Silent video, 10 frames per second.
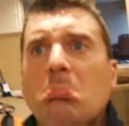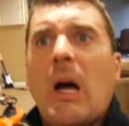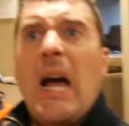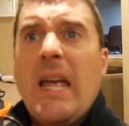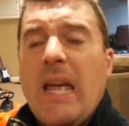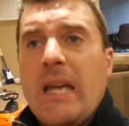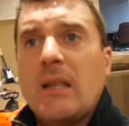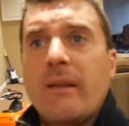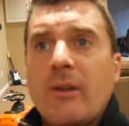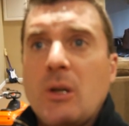I
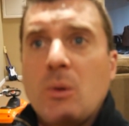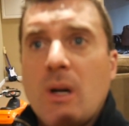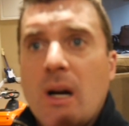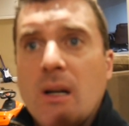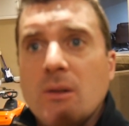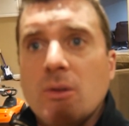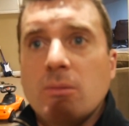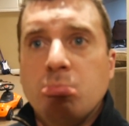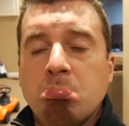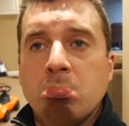hate leaving you
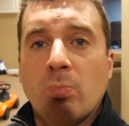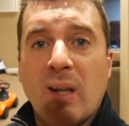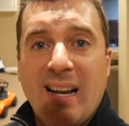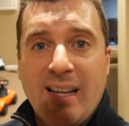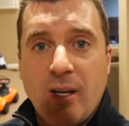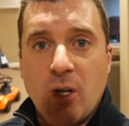guys, but I got to